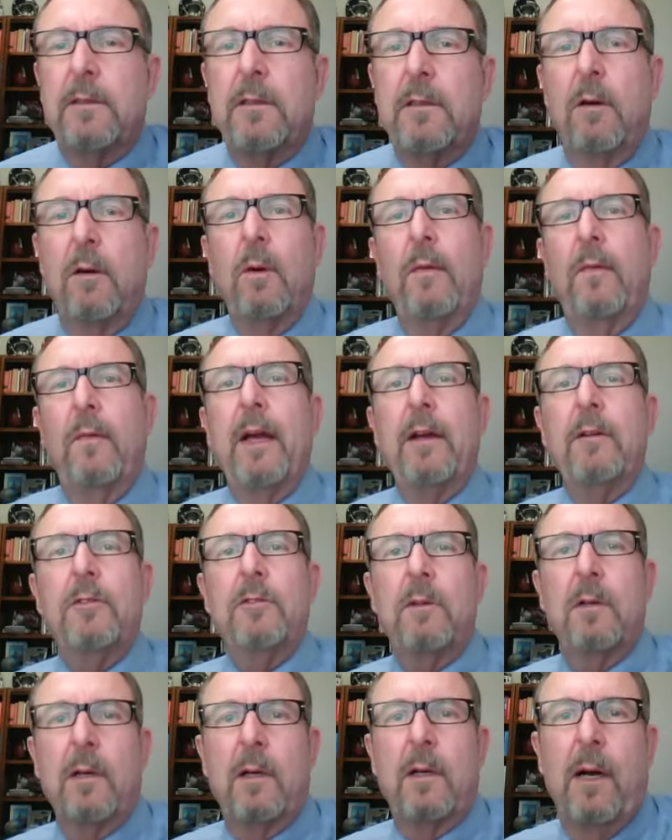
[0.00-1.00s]
So when
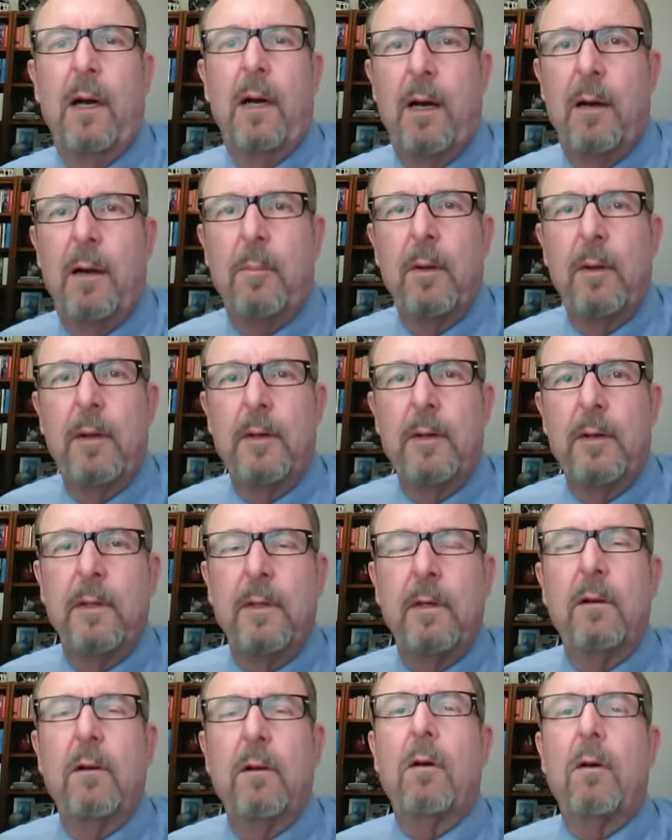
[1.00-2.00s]
things are accomplished
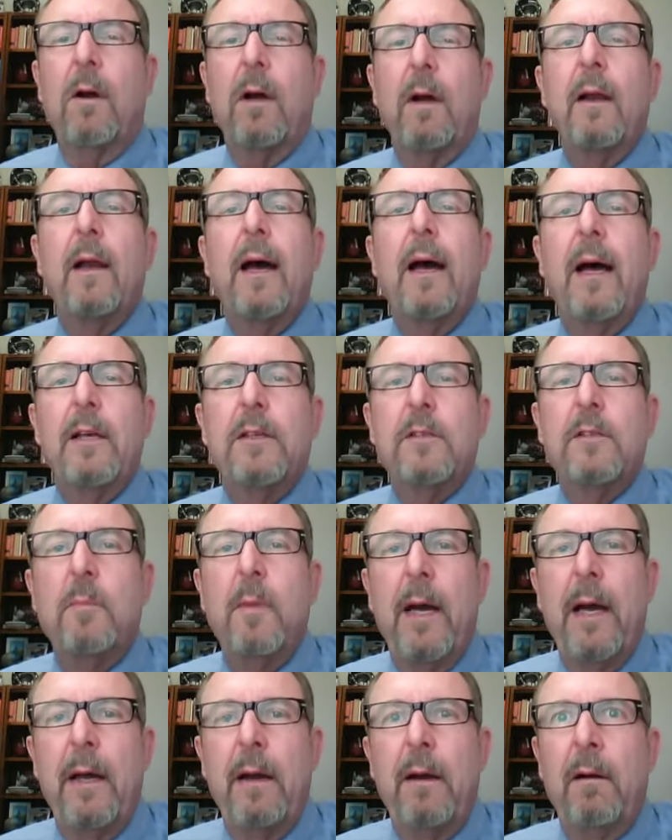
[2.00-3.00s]
in an organized
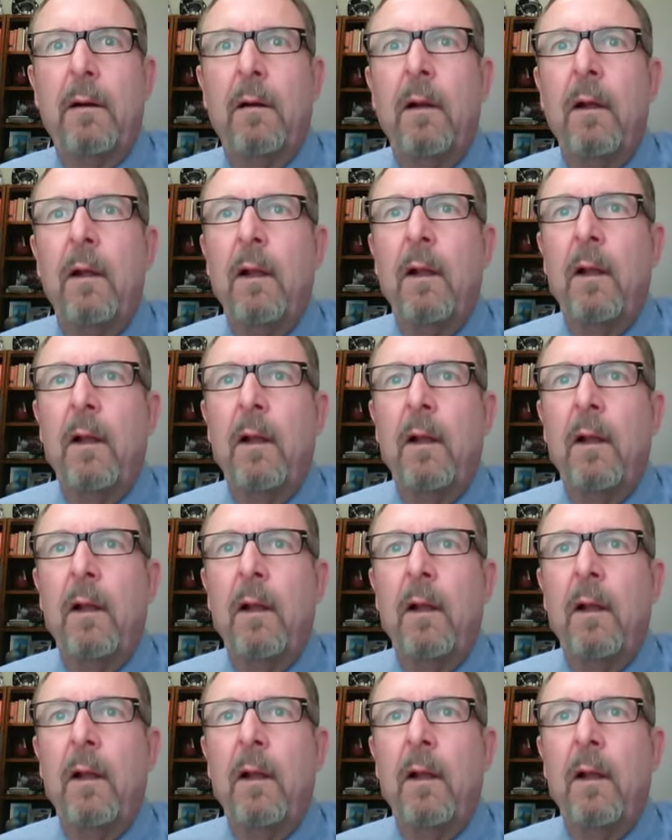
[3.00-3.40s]
manner